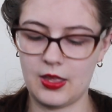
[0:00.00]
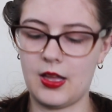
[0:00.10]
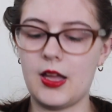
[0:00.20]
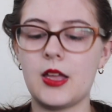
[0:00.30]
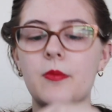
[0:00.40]

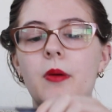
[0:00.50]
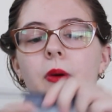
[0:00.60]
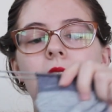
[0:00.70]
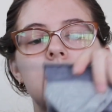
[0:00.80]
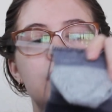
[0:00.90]
I am
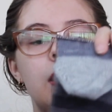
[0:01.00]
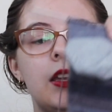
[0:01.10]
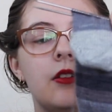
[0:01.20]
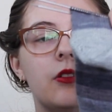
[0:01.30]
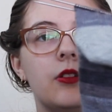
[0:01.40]
past the
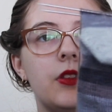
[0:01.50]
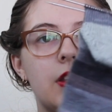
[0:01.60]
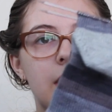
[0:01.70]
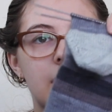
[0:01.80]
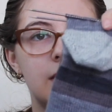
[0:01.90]
heel on
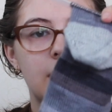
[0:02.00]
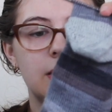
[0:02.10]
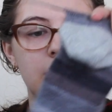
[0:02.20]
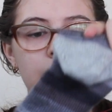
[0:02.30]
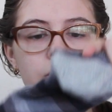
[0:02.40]
the
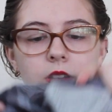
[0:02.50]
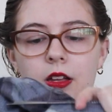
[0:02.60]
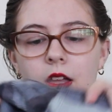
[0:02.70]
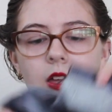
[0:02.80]
second sock,